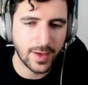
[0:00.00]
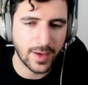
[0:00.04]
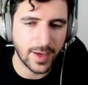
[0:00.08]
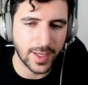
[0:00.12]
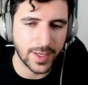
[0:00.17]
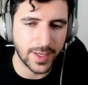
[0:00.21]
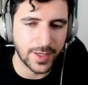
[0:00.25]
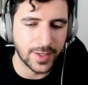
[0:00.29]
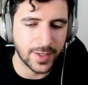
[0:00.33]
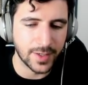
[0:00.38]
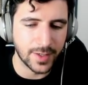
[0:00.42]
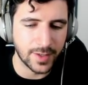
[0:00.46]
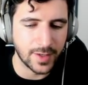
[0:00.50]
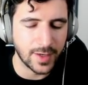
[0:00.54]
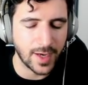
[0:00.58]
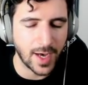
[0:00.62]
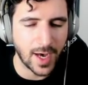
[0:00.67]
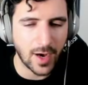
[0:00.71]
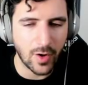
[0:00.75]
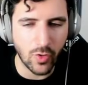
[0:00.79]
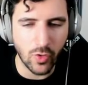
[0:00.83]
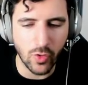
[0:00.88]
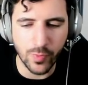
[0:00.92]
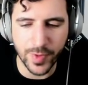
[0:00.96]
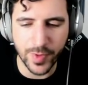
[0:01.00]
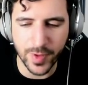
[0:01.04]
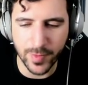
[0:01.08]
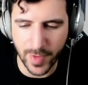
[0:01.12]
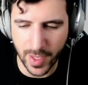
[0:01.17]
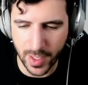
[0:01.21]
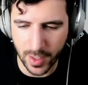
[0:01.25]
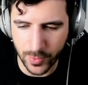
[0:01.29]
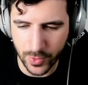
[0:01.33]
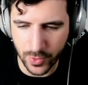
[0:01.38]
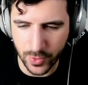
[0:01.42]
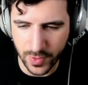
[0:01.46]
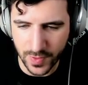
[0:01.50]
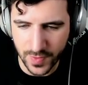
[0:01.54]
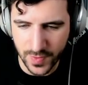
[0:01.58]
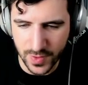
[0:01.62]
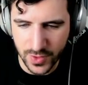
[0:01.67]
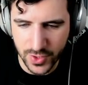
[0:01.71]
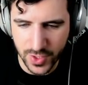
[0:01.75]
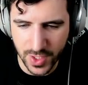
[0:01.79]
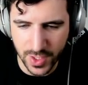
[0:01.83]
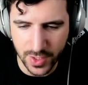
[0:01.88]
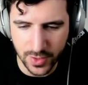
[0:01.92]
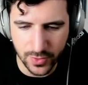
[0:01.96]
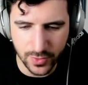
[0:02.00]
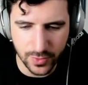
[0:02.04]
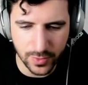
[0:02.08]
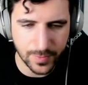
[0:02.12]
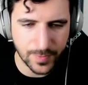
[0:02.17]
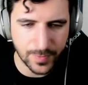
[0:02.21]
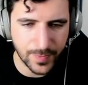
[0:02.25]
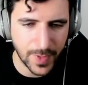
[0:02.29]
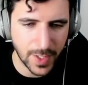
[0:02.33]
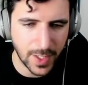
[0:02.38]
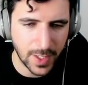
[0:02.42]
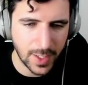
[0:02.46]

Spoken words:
and how OP Manamune is in general.